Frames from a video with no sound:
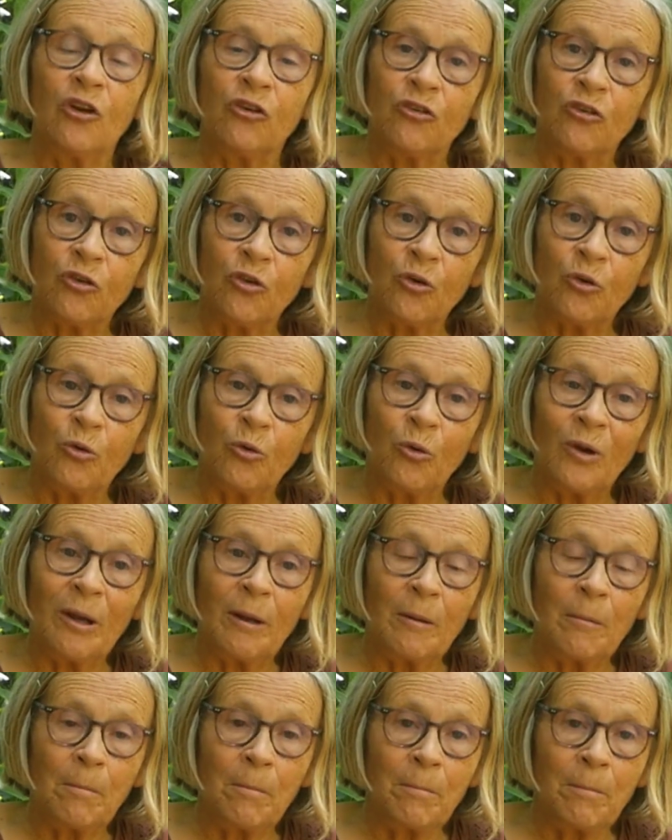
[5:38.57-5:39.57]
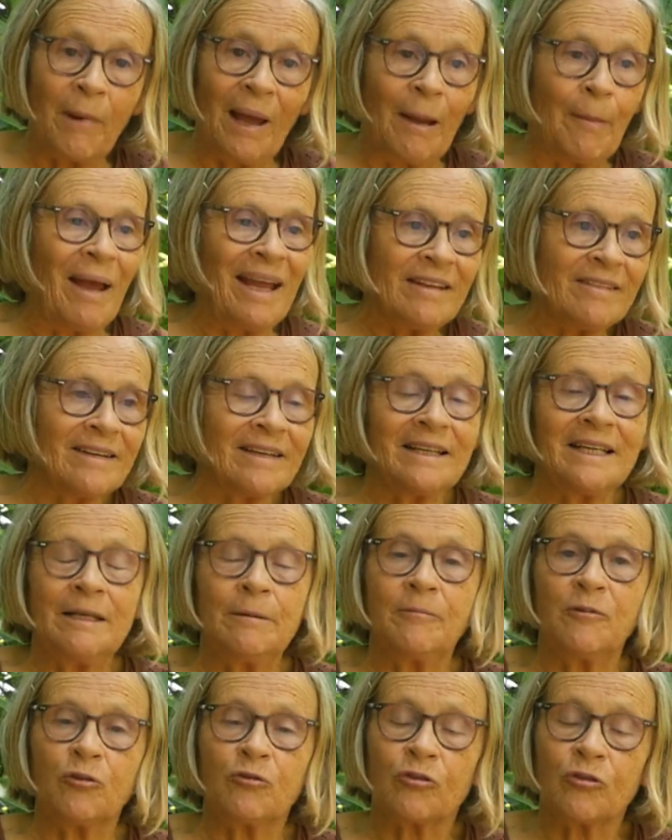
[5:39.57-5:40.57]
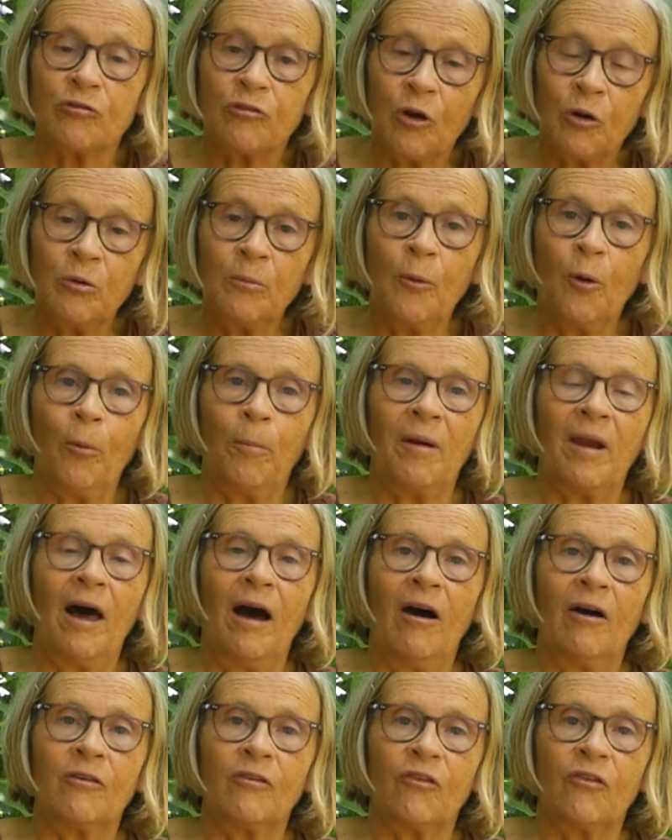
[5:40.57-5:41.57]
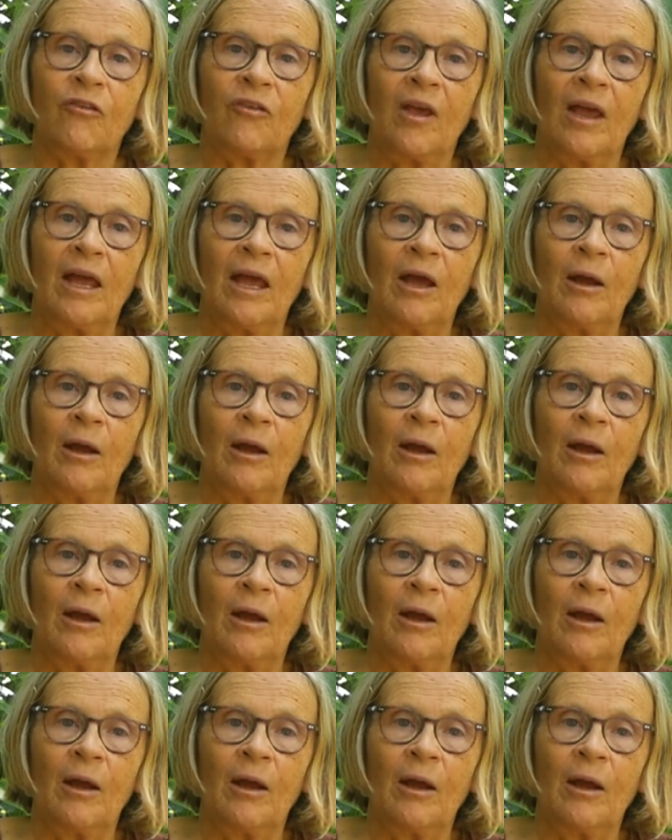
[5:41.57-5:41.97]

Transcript: to basically grow more plants,